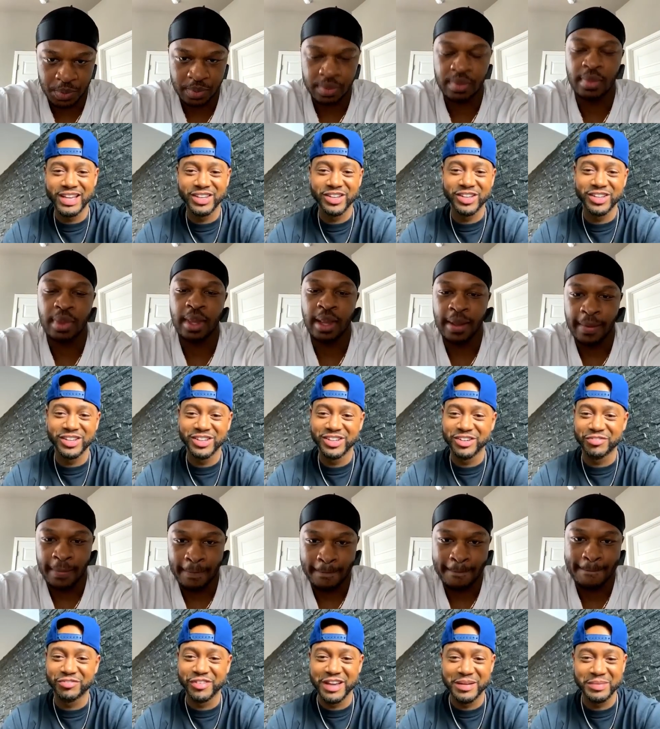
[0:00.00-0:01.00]
Speaker 1: your
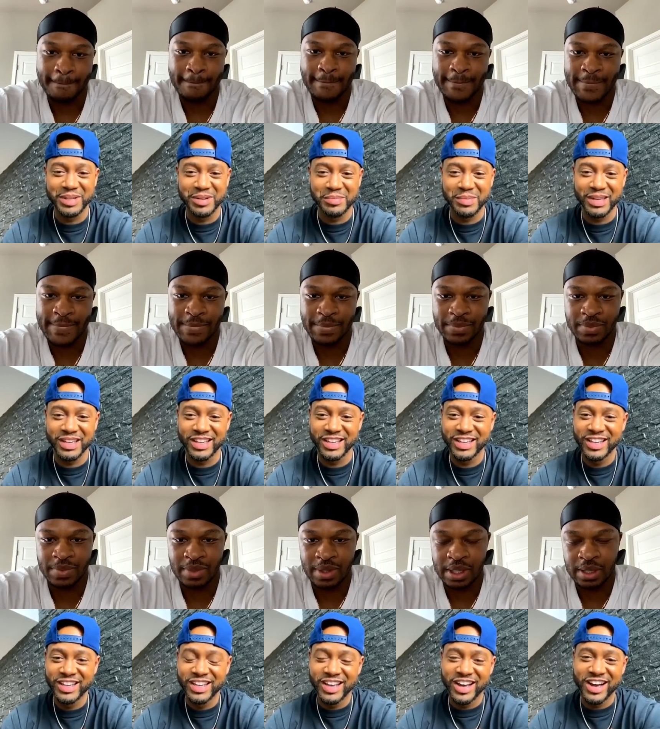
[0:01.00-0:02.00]
family to me.
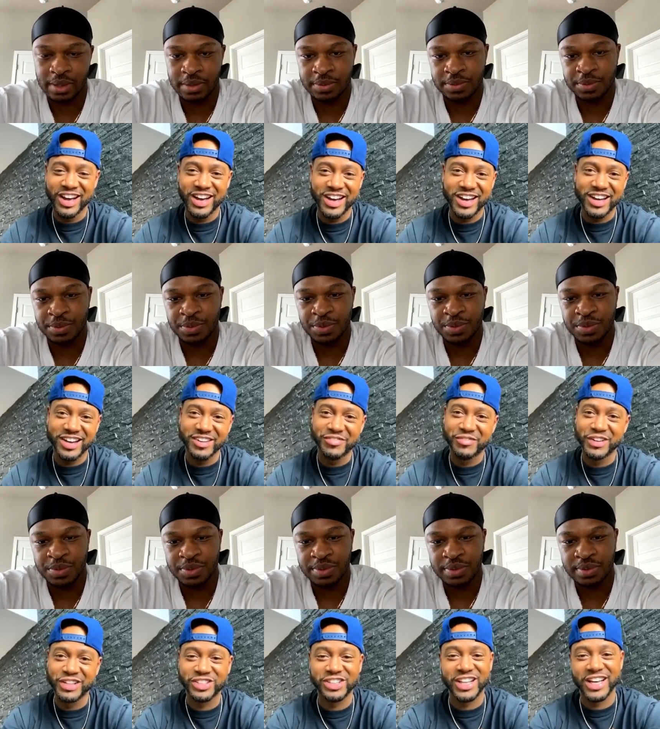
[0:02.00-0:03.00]
Uh, Finish
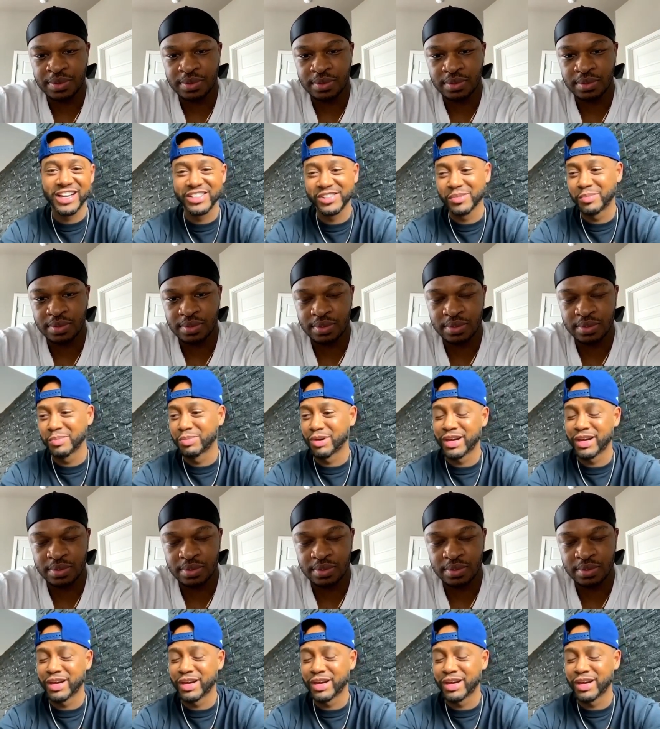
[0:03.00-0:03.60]
Line is a brand